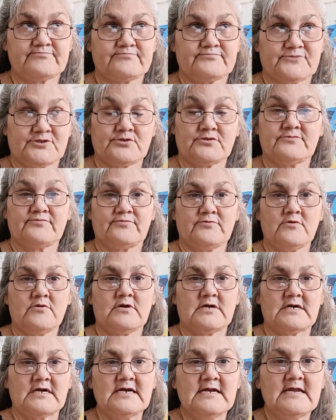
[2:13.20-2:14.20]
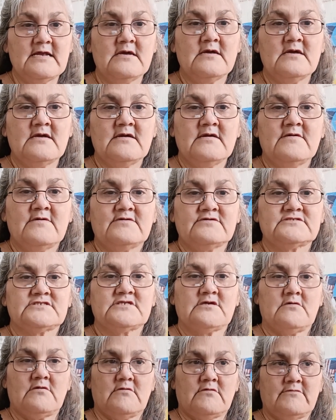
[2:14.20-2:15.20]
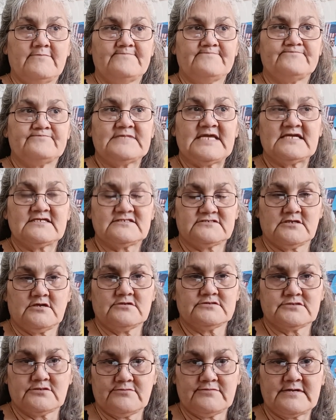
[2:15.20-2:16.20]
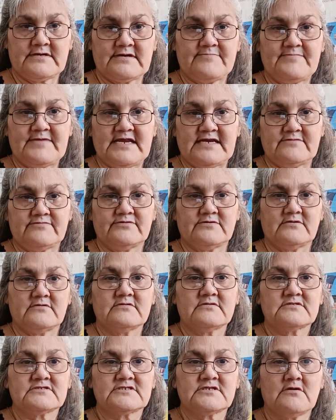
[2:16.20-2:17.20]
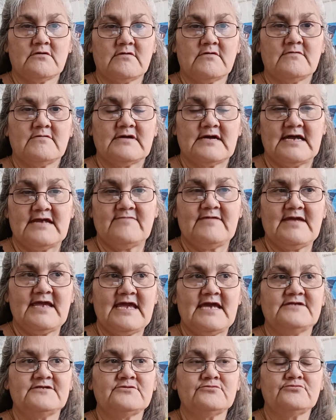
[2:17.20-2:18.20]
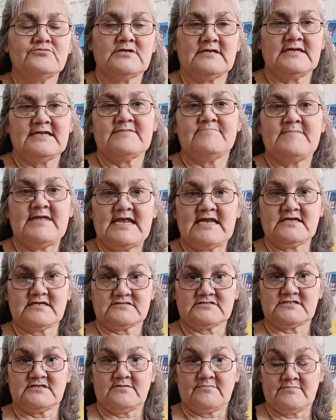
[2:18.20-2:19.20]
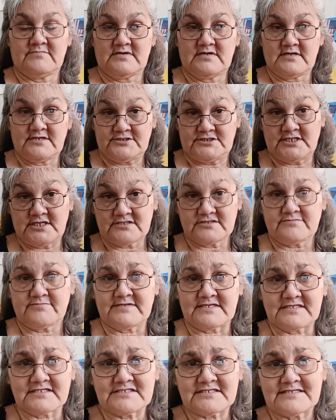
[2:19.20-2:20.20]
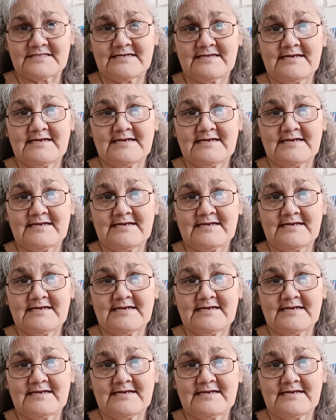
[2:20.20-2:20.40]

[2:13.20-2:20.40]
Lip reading: third floor. So that's also very painful. So I've had to really make some adjustments